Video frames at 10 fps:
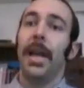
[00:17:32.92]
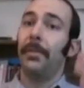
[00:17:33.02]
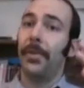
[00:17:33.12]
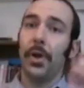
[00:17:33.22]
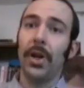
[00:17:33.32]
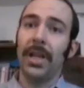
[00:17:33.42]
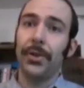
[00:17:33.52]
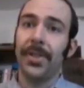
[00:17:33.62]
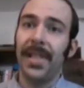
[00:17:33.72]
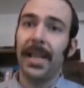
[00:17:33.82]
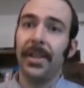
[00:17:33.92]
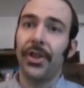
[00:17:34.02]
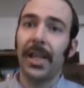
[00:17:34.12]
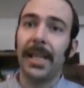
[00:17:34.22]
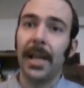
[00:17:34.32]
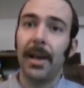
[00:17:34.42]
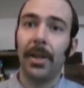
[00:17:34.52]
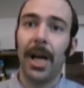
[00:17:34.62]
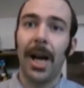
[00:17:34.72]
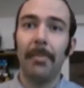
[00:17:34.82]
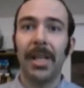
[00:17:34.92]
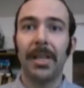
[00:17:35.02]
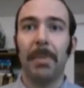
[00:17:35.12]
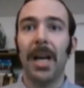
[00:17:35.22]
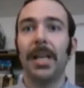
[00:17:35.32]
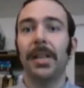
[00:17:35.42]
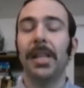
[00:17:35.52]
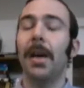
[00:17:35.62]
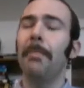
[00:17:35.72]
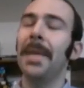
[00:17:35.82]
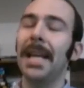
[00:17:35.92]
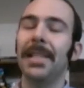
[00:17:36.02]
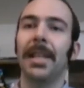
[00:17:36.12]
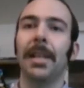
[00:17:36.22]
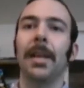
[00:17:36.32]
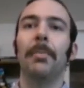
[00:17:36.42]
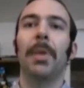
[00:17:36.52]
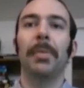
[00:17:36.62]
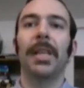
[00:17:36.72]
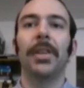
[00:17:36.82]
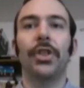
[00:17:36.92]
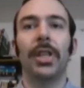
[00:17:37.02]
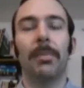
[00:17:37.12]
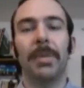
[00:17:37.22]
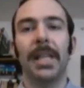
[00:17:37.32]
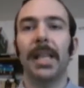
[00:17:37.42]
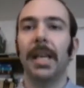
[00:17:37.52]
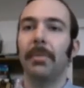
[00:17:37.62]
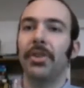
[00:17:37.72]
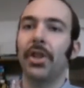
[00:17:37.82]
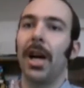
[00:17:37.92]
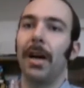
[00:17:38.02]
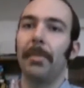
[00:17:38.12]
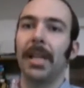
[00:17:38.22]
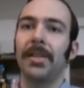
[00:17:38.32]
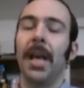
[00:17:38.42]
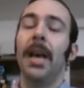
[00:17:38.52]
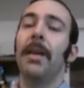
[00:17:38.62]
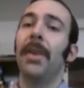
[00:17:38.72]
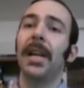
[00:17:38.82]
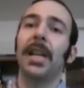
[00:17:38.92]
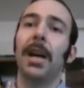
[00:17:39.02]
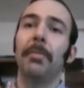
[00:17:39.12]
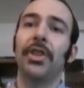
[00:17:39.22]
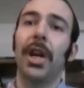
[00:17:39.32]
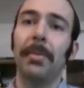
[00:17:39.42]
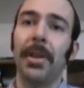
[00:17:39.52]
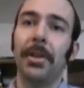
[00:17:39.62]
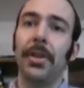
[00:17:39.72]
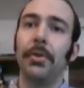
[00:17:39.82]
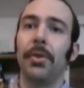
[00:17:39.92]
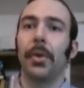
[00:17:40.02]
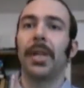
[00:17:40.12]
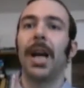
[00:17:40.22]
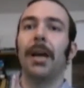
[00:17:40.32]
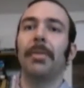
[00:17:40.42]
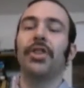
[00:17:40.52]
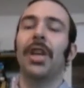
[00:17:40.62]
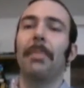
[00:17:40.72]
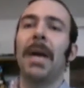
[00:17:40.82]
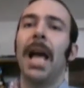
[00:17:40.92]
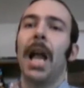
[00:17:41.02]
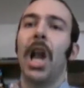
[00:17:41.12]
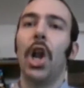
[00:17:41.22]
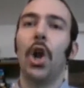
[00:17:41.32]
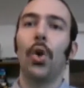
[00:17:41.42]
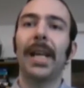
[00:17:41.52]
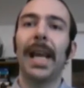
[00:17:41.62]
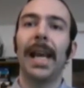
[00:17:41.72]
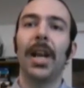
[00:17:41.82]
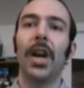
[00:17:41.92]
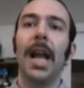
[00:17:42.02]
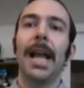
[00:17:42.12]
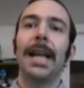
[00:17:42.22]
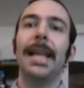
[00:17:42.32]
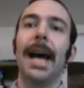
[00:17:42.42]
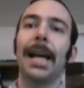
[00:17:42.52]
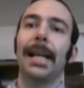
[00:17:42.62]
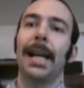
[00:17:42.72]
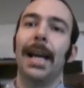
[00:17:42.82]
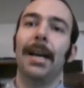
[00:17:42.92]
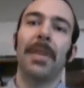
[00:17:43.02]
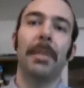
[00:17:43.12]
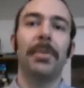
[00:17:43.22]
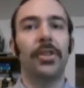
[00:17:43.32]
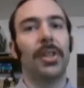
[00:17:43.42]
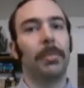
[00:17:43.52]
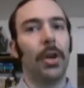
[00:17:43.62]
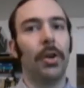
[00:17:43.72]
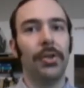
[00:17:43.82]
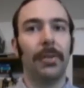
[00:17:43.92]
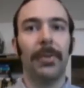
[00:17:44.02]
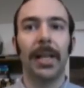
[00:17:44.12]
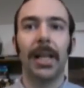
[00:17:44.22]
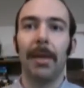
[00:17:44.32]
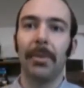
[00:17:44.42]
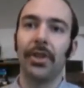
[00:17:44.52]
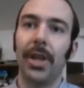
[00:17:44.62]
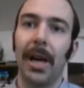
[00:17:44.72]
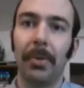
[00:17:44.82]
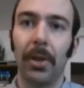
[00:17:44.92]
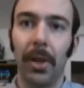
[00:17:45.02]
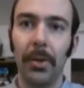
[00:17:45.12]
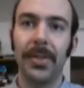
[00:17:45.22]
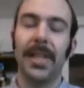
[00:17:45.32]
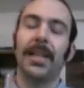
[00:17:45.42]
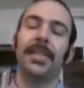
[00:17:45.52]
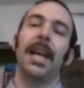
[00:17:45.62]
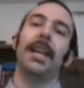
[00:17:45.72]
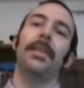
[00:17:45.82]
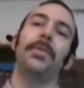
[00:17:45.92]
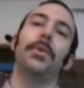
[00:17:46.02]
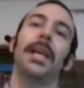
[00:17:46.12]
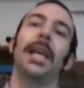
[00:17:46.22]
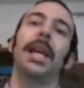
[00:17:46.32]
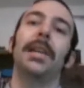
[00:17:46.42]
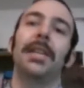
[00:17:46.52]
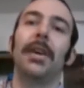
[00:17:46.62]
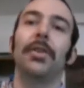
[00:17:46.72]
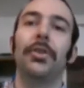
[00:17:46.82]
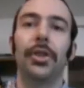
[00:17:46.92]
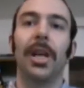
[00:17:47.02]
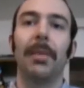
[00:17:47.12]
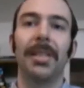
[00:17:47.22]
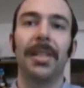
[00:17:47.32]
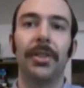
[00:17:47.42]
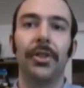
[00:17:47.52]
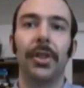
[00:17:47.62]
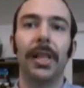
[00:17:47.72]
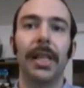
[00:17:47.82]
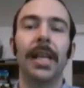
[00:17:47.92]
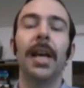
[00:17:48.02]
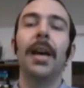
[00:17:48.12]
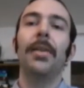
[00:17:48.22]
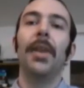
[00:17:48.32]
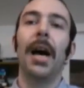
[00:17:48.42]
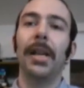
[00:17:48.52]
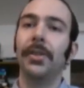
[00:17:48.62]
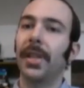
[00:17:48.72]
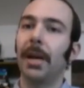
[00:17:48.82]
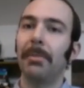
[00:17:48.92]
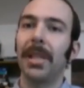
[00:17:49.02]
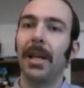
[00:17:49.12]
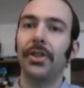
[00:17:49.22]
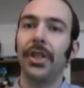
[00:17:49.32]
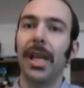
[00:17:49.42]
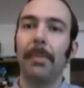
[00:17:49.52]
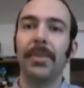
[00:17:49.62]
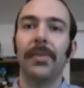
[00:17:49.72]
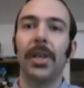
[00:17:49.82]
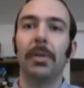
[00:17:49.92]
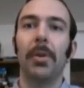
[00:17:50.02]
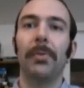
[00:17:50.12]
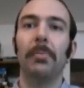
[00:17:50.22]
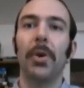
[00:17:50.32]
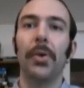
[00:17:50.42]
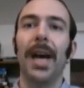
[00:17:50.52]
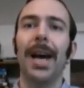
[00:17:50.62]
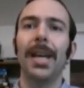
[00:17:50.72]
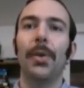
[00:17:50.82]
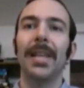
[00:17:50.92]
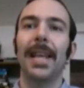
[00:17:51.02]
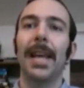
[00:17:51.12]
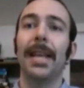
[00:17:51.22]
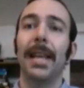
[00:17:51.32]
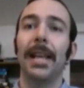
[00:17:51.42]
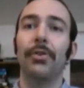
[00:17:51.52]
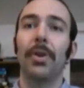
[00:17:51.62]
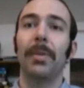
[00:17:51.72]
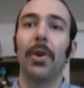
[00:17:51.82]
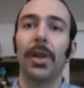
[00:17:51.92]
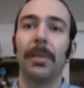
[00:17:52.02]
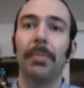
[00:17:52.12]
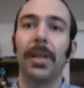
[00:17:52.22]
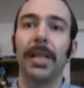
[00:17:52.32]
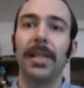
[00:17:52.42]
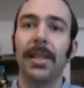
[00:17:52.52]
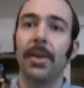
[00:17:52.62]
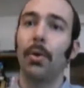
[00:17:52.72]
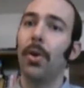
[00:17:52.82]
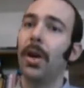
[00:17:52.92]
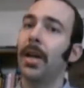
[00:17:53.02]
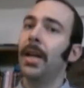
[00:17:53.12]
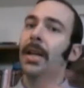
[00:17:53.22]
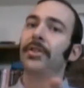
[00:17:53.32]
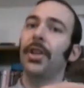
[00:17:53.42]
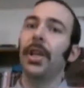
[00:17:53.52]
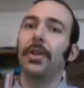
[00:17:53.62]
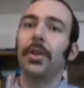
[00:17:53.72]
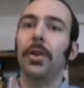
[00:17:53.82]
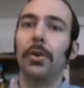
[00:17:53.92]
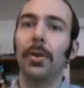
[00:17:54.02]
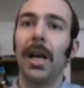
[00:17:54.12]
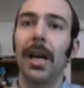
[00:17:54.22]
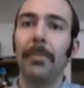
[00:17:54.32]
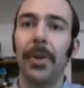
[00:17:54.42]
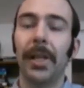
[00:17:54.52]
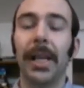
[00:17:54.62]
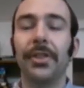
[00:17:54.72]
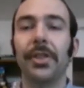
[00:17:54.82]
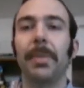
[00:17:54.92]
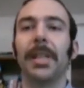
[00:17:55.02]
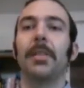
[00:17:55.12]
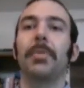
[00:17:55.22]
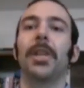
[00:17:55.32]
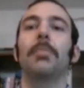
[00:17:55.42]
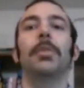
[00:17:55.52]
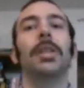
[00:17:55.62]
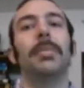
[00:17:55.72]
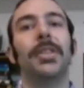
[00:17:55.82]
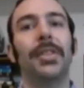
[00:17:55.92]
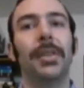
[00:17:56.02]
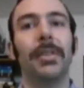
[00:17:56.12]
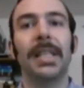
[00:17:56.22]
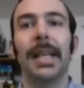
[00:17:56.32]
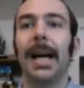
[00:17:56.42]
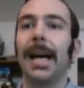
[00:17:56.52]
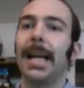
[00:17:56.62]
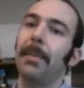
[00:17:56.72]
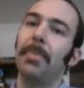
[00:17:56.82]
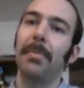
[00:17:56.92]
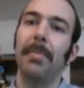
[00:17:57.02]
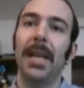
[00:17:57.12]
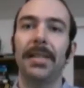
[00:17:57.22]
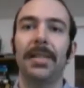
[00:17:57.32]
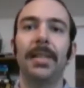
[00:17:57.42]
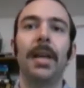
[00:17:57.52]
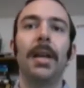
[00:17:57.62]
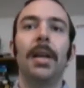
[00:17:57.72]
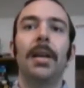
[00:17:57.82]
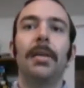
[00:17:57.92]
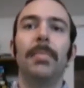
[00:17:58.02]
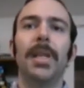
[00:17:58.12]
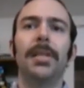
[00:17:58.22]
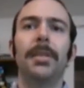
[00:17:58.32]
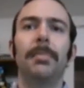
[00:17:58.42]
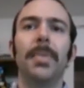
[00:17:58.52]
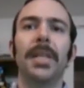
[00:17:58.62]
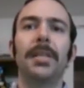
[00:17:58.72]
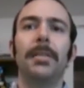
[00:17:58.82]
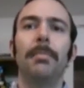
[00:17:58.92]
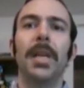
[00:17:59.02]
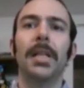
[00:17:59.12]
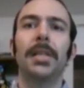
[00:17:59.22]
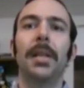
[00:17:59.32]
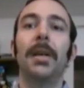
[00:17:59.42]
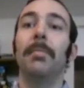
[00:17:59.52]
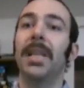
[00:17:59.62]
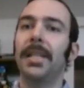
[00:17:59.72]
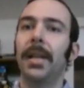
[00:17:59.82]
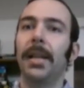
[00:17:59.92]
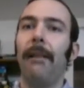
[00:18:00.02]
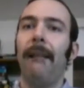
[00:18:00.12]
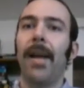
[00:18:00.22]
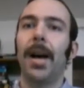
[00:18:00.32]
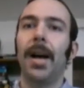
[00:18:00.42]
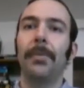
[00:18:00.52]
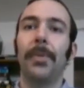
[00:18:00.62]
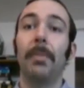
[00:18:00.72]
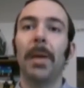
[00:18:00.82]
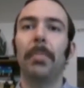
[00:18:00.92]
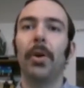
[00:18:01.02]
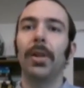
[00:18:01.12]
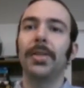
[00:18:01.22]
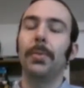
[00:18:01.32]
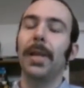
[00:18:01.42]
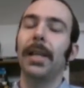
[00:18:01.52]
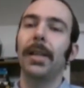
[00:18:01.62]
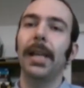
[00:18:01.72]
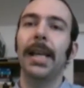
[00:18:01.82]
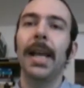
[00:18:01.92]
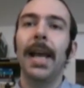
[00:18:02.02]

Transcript: If you're interested in checking out comics by the amazing publication company Image Comics, find a comic shop near you. Go to comicshoplocator.com, type in your zip code, and you can find a comic shop closest. And if you can't, download your comics digitally. I use the Comixology app. It's available for both iOS and Android marketplaces. Or check out your local library. I just picked up a couple image series that I had been missed, missed, missed, missed, missing uh, from my pull list weekly,